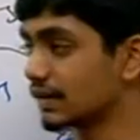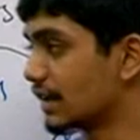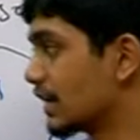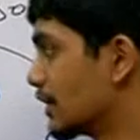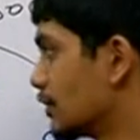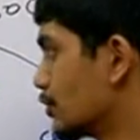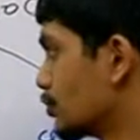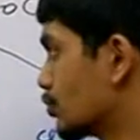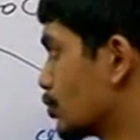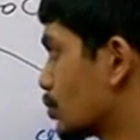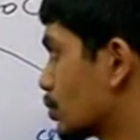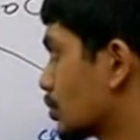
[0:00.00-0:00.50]
there
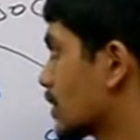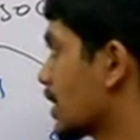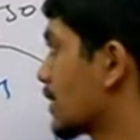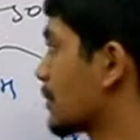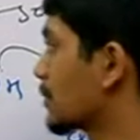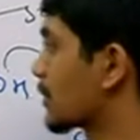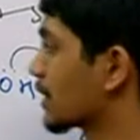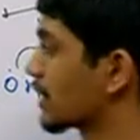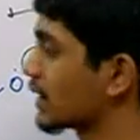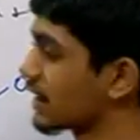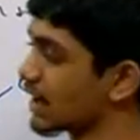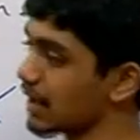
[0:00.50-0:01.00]
is no
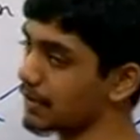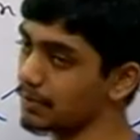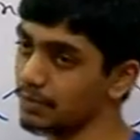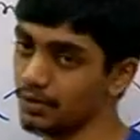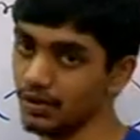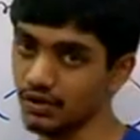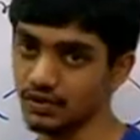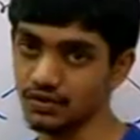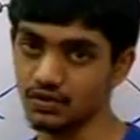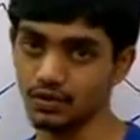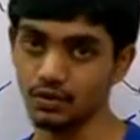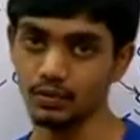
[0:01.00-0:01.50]
carbocation
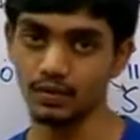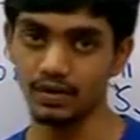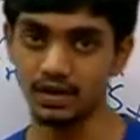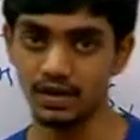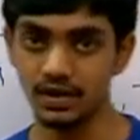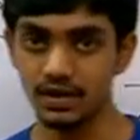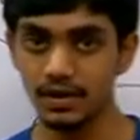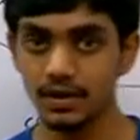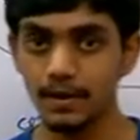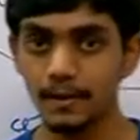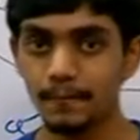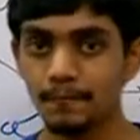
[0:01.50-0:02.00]
production over
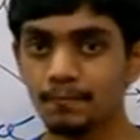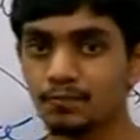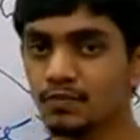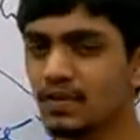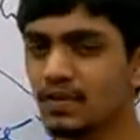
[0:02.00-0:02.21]
here,